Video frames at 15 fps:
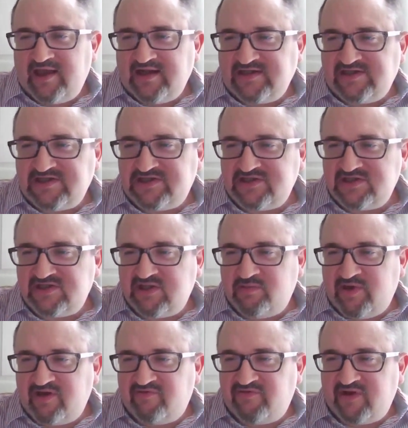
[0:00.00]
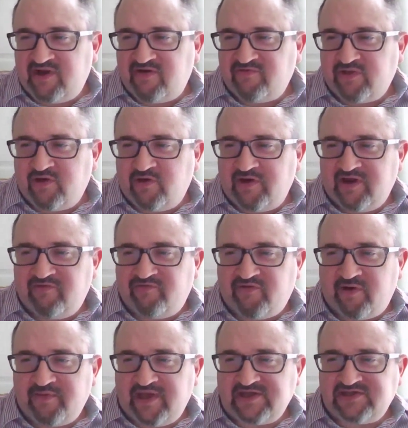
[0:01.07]
In addition to the benefit of learning
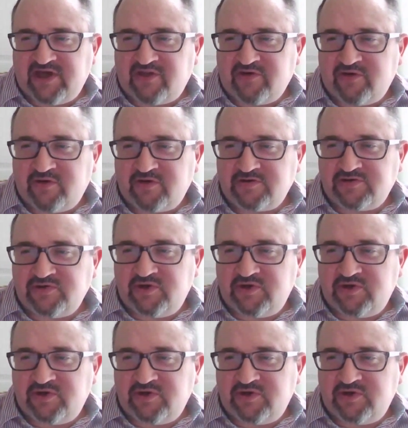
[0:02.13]
from each other,